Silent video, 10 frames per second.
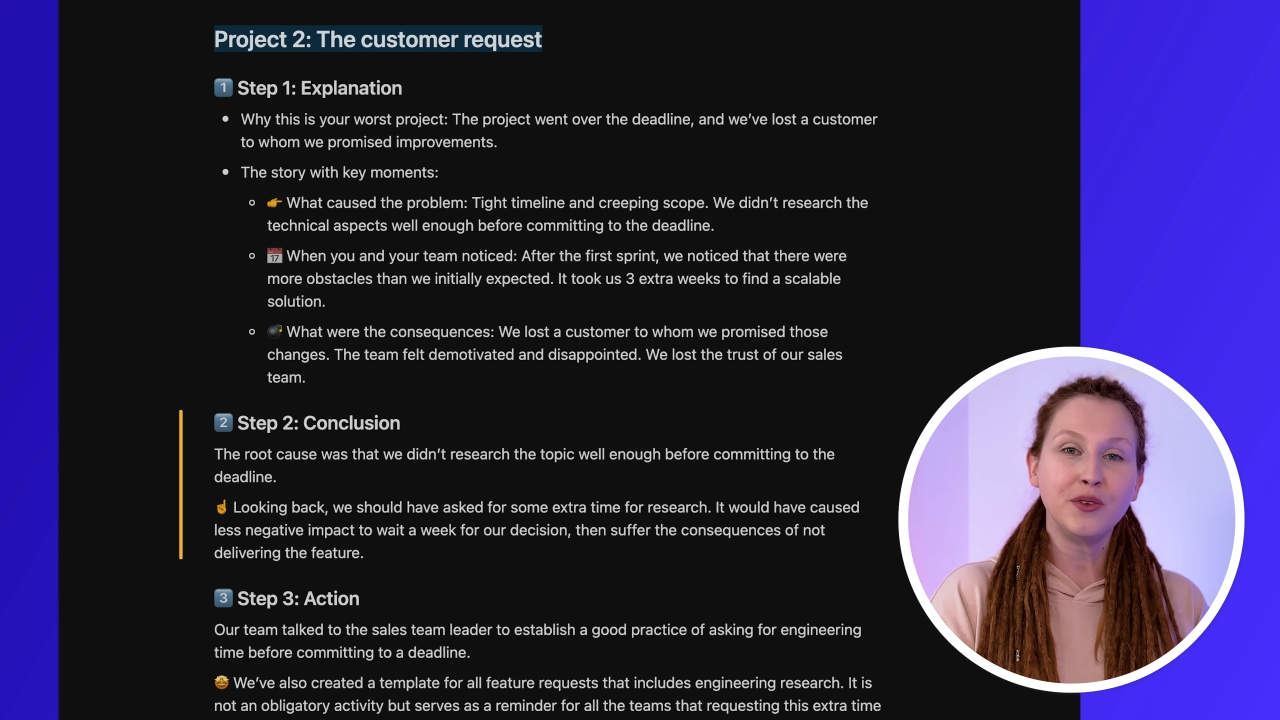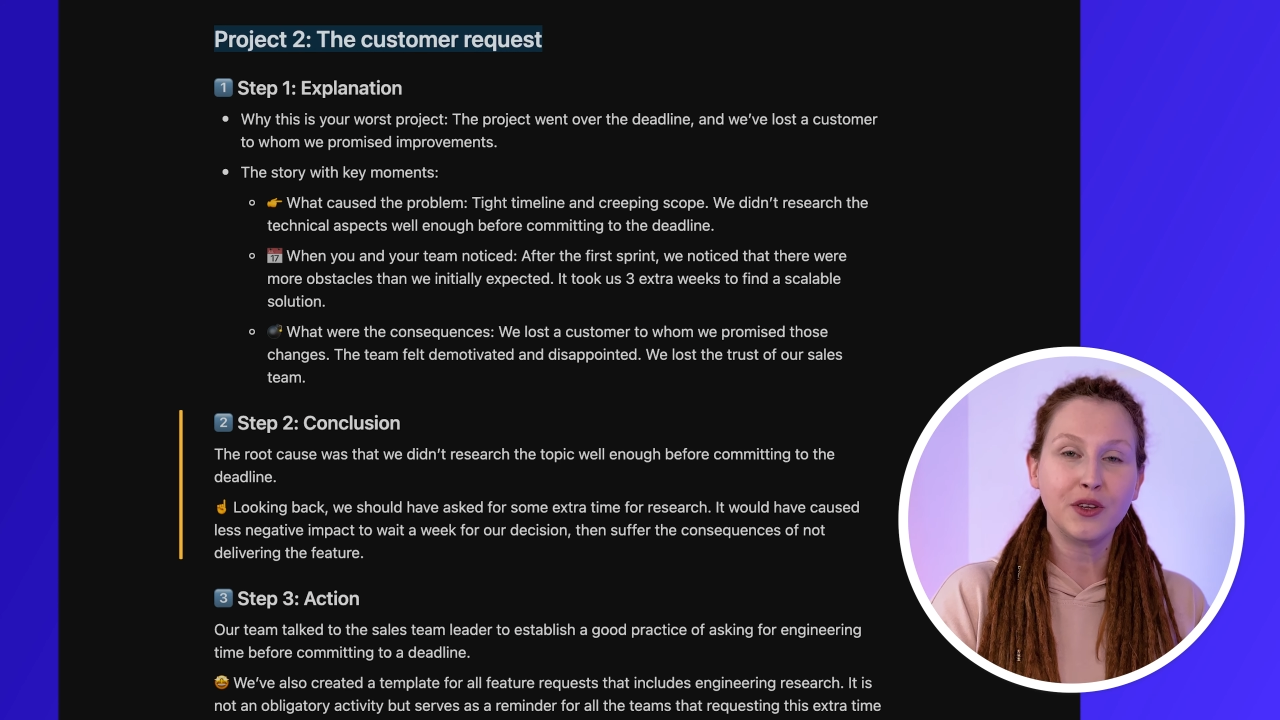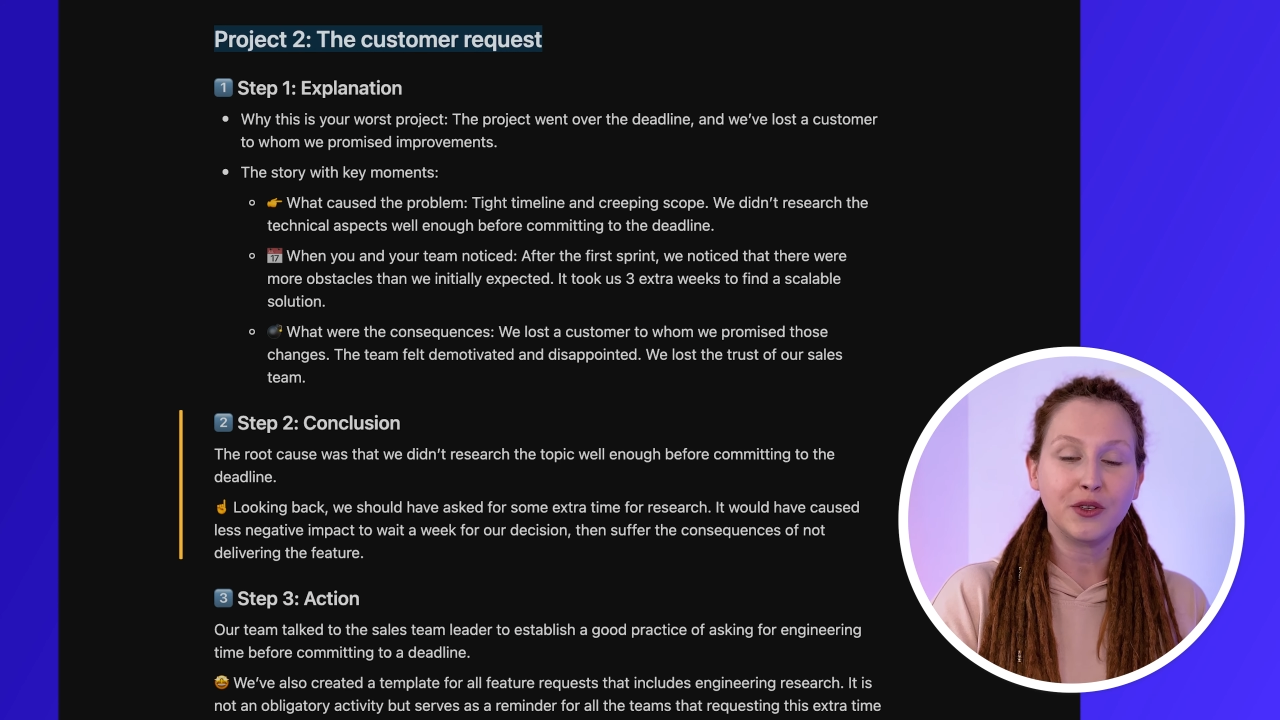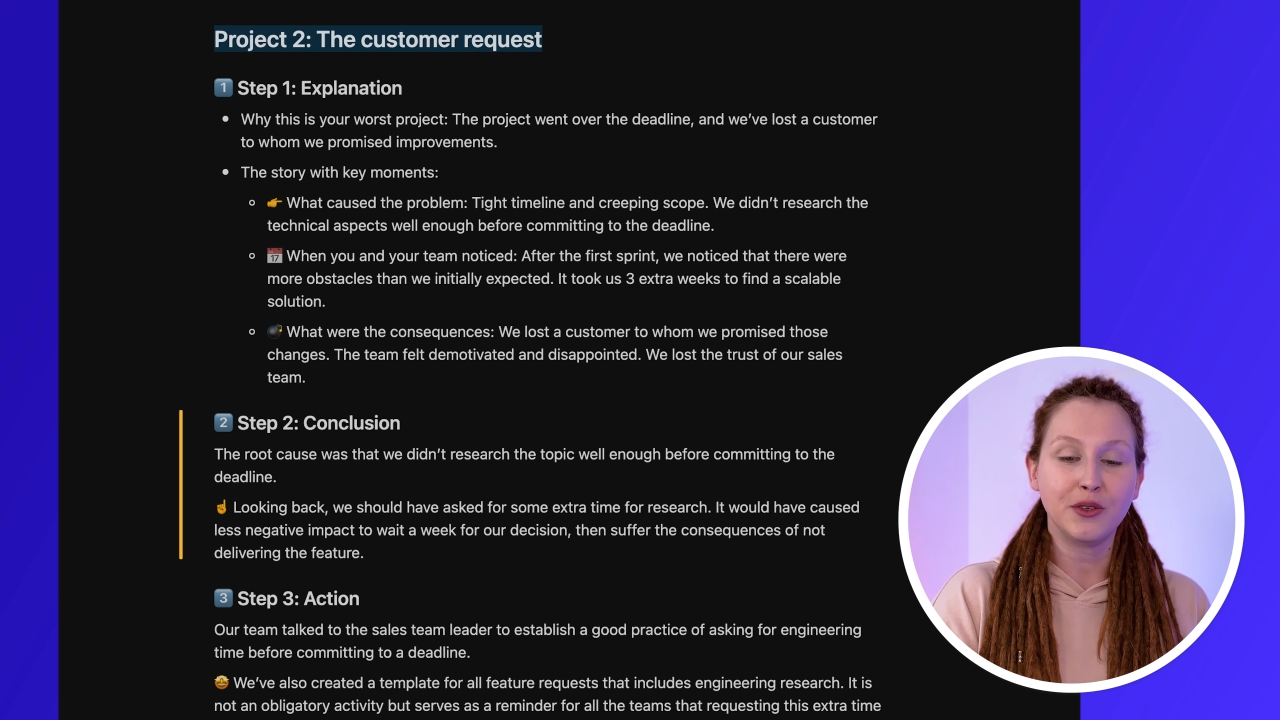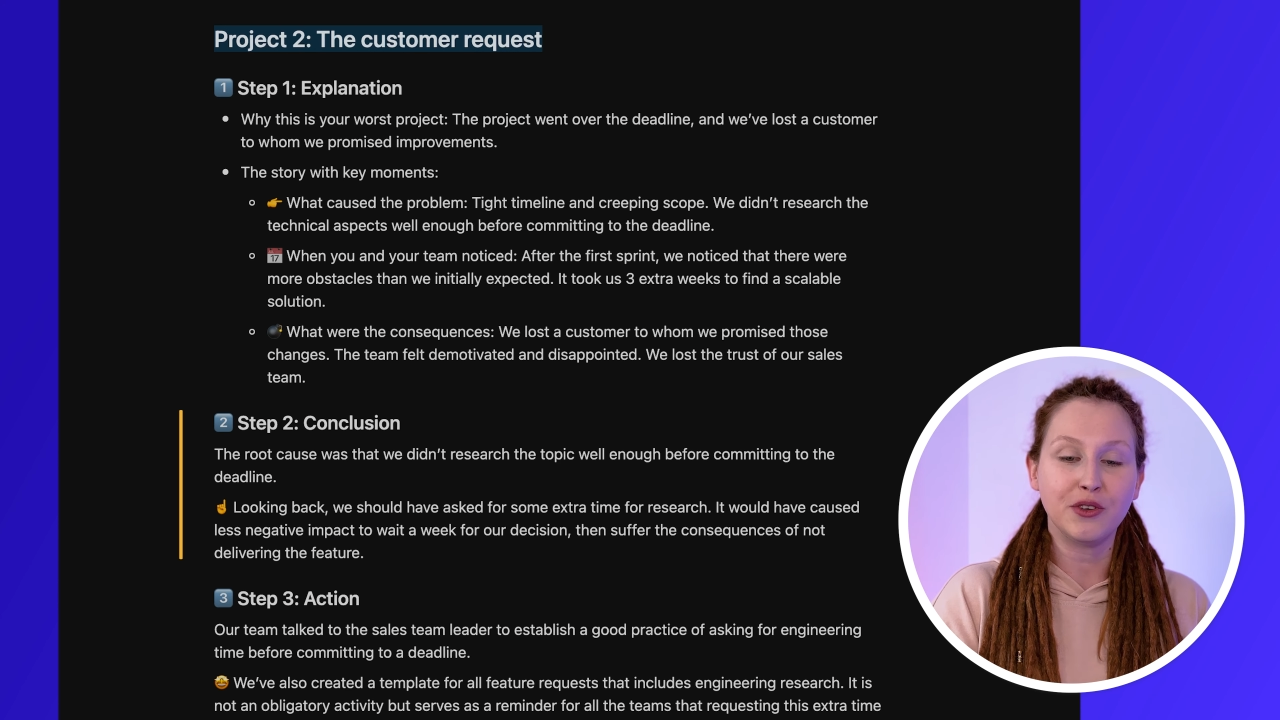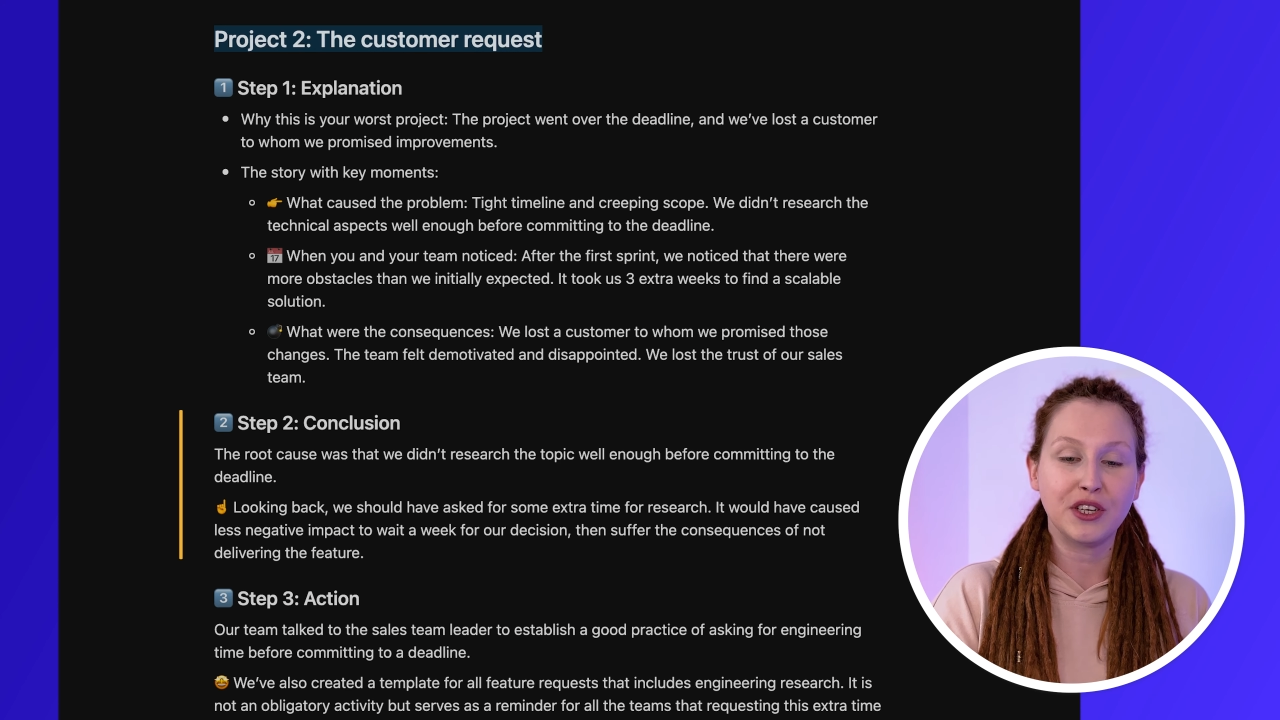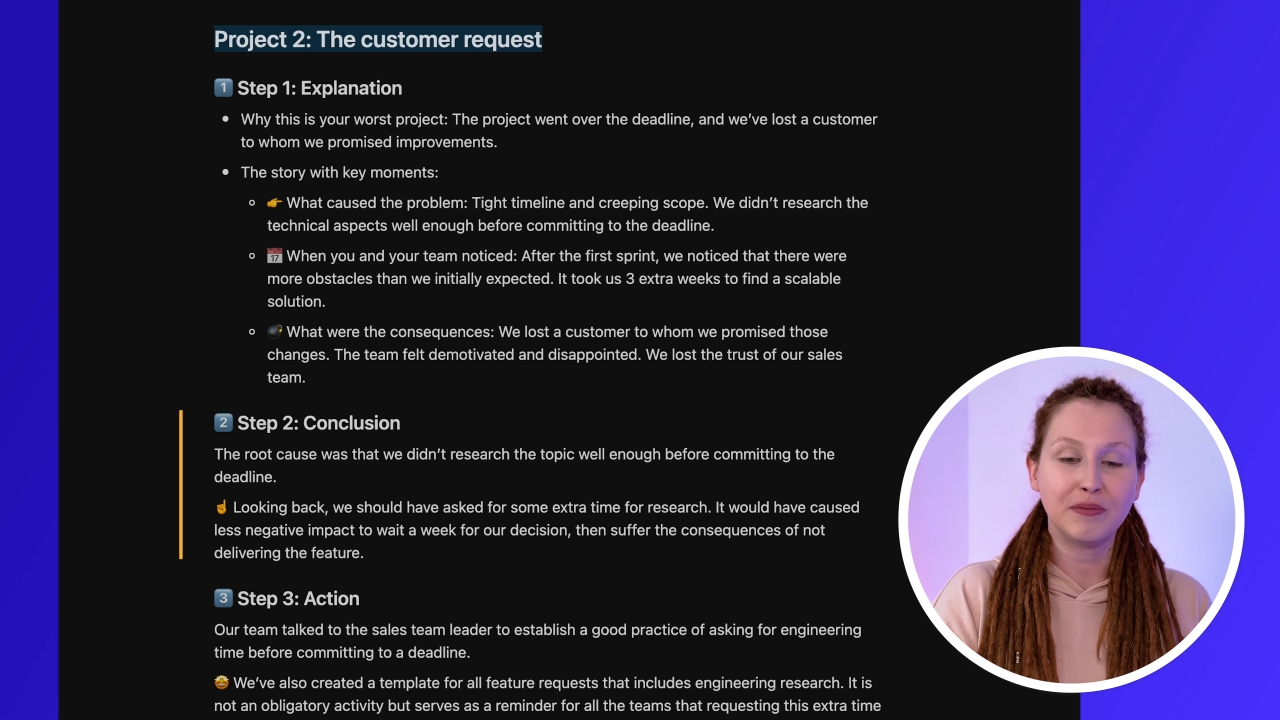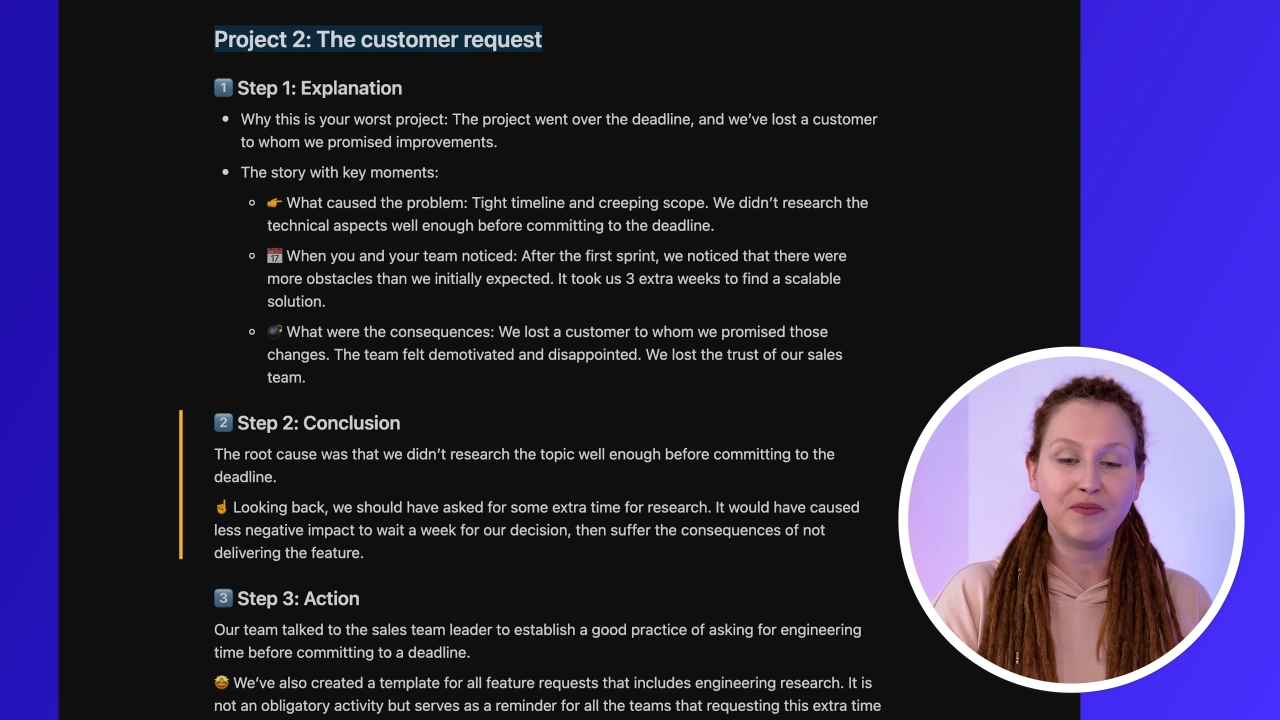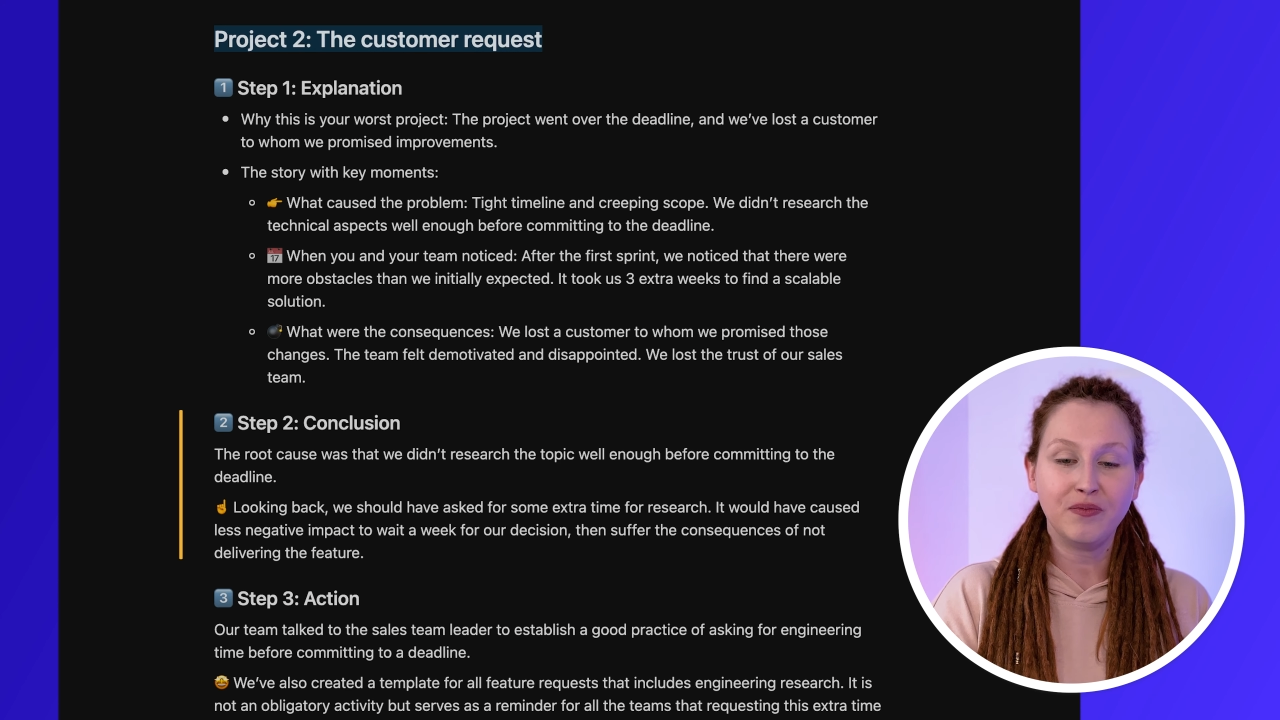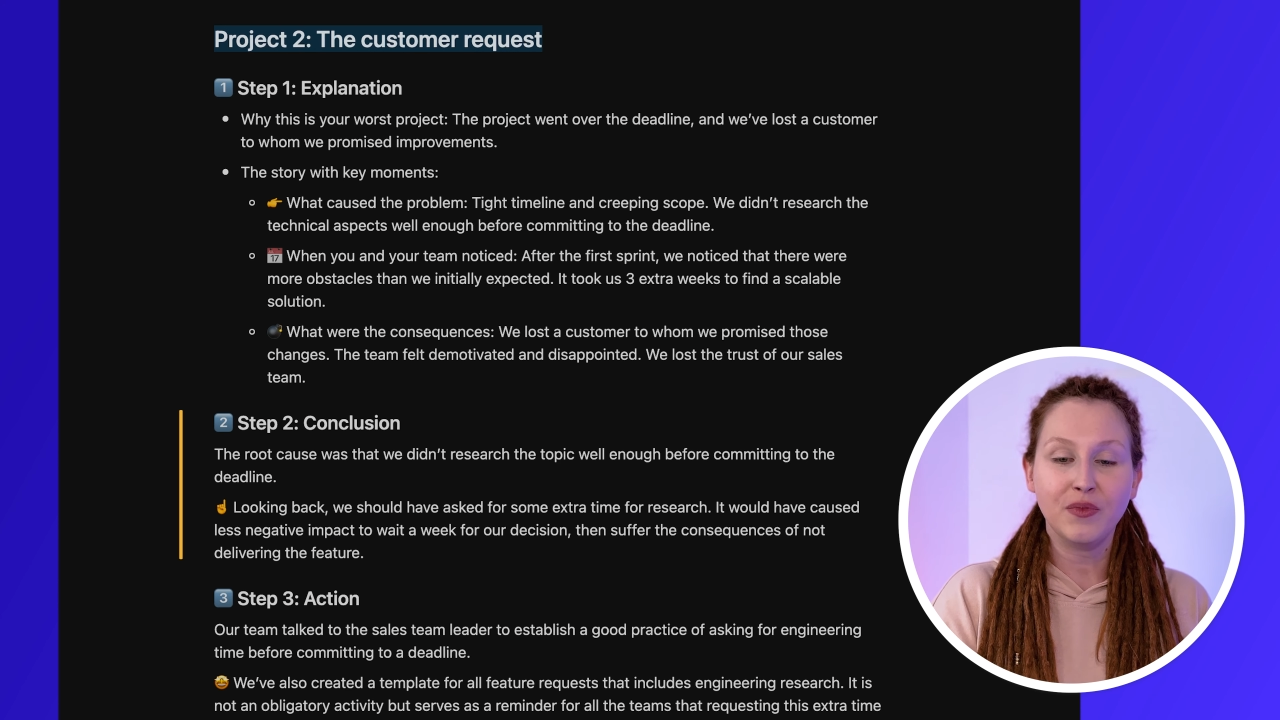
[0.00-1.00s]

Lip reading: conclusion.